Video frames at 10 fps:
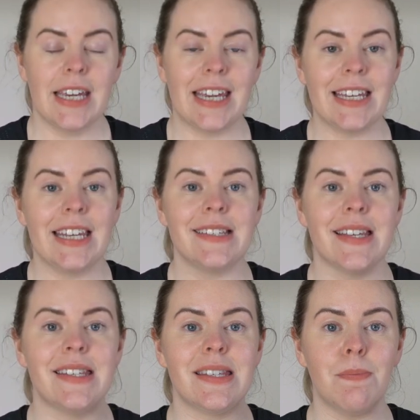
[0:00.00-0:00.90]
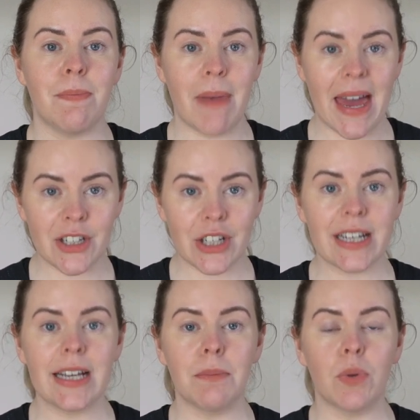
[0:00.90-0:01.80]
It is
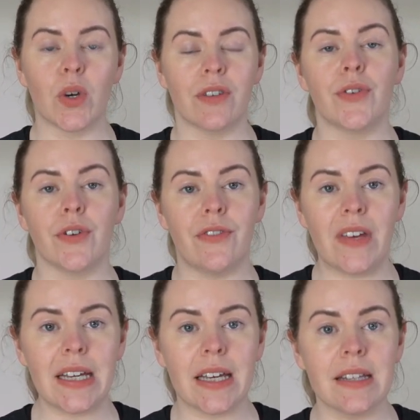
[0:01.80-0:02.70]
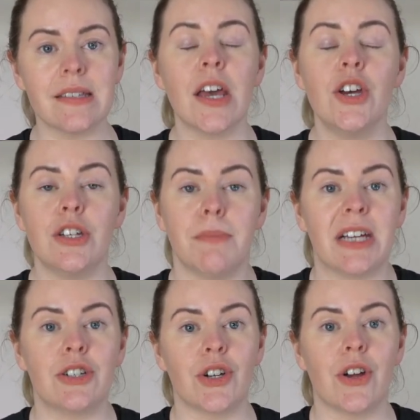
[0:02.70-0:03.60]
especially important for vegans to
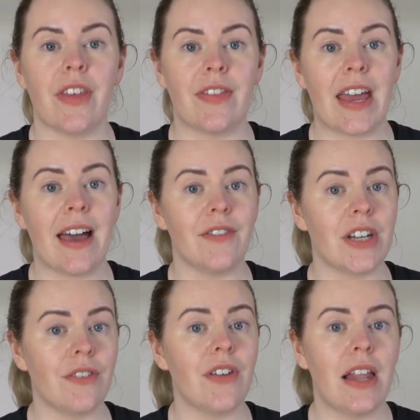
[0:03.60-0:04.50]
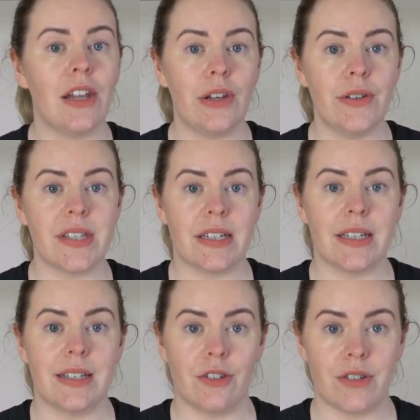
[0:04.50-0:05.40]
make sure that they have enough leucine
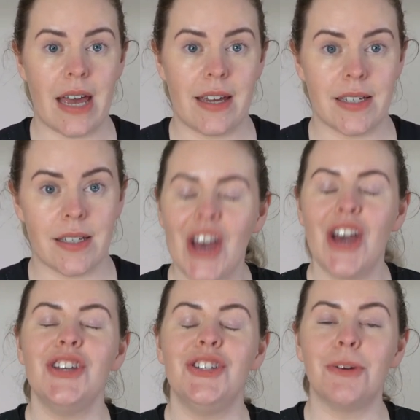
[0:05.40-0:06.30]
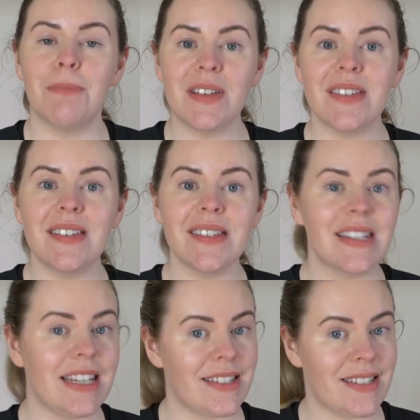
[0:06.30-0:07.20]
in their diet. Your muscles
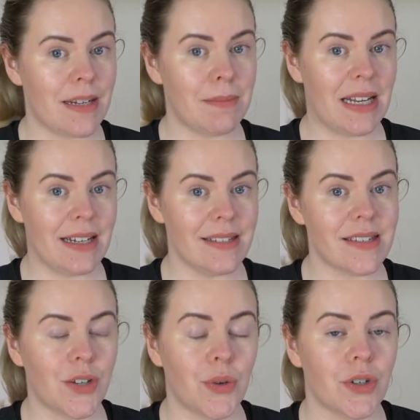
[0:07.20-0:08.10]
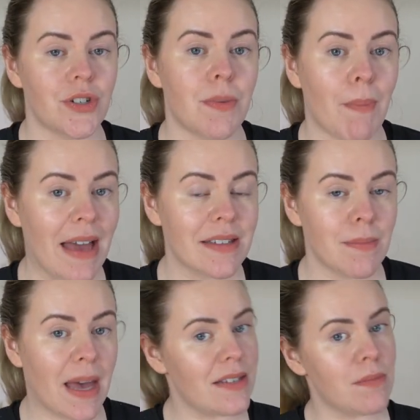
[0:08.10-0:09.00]
need a stimulus in order to
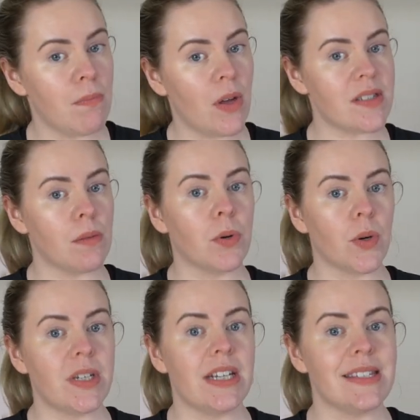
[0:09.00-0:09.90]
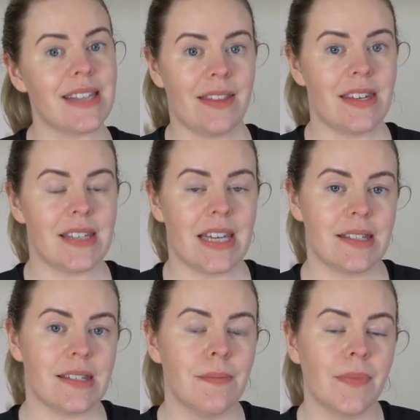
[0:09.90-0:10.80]
maximize muscle protein
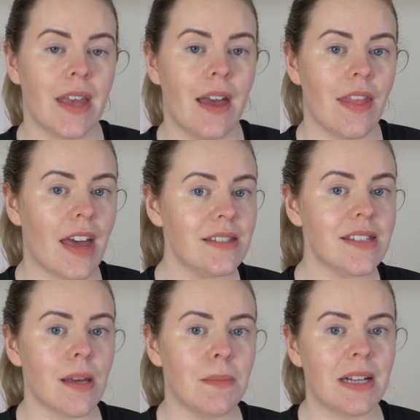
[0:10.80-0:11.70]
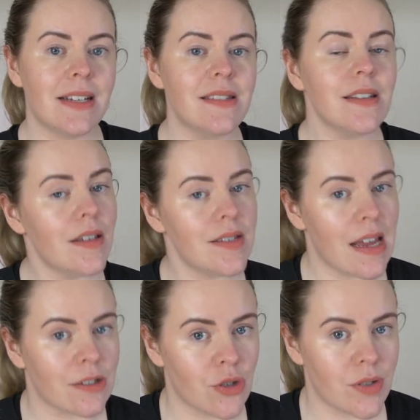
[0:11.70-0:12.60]
synthesis. That stimulus is
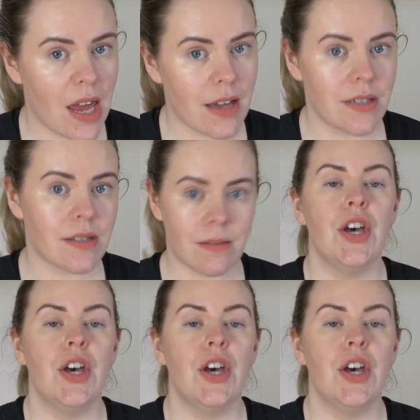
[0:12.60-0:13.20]
exercise.